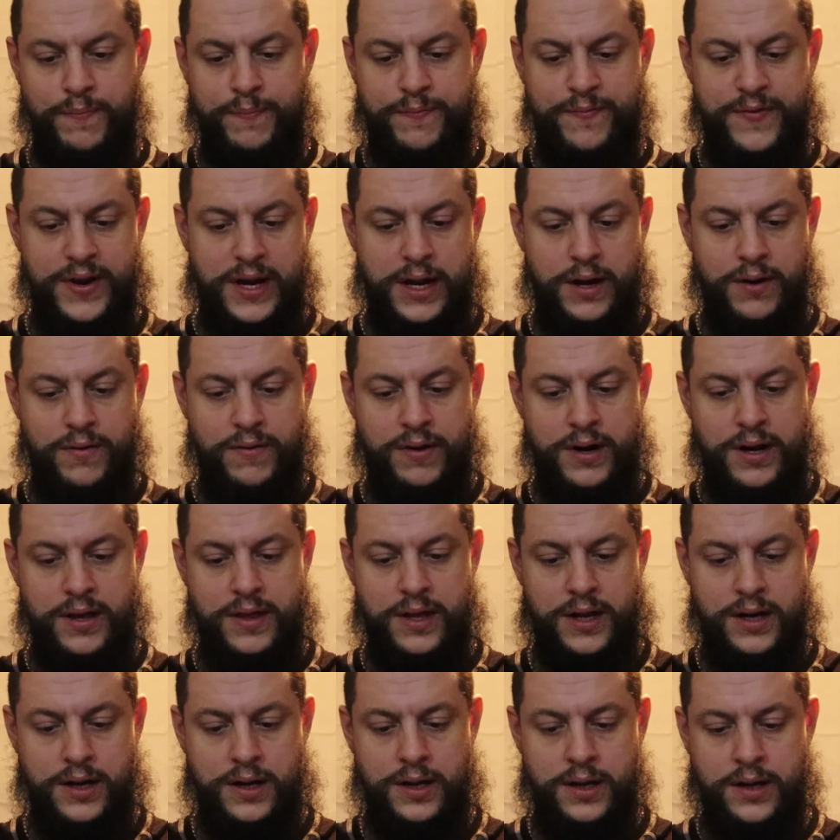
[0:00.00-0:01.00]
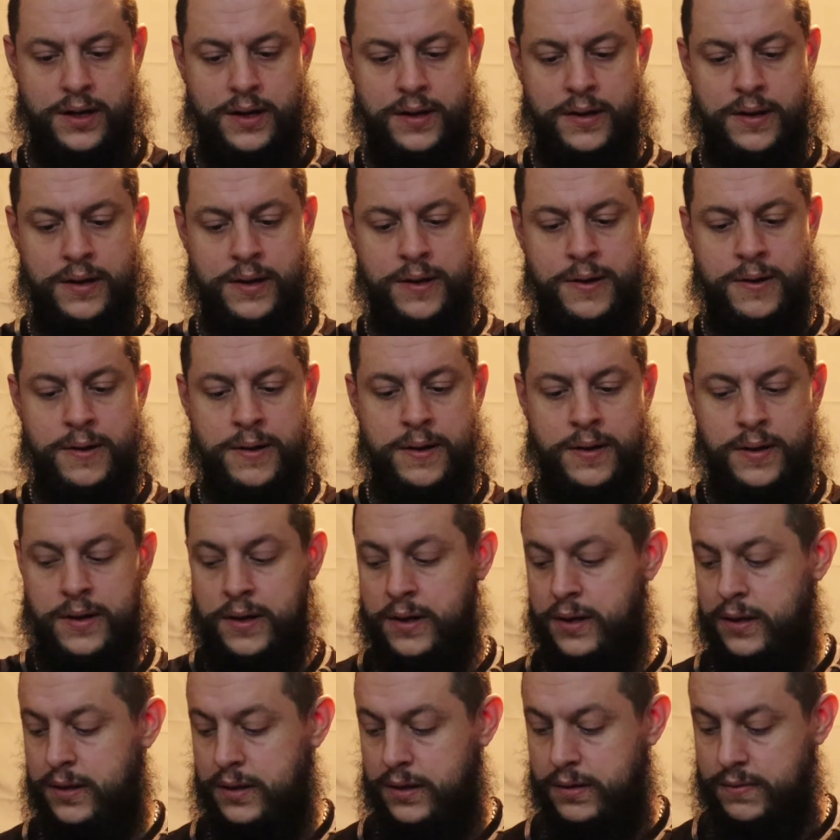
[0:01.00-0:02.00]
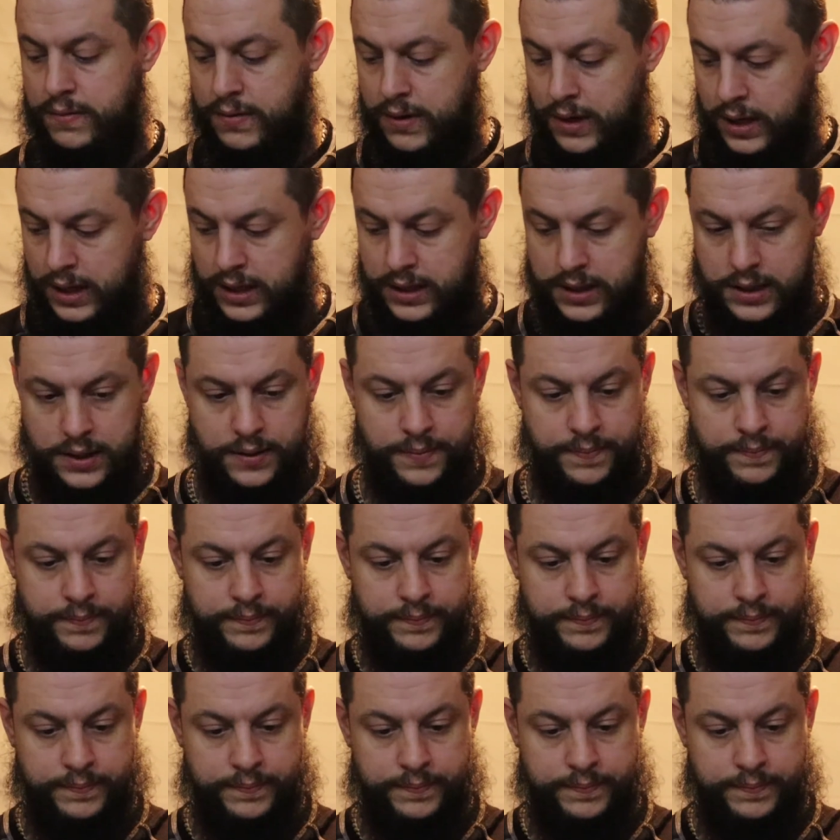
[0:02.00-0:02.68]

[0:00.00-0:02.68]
video or anything. Right.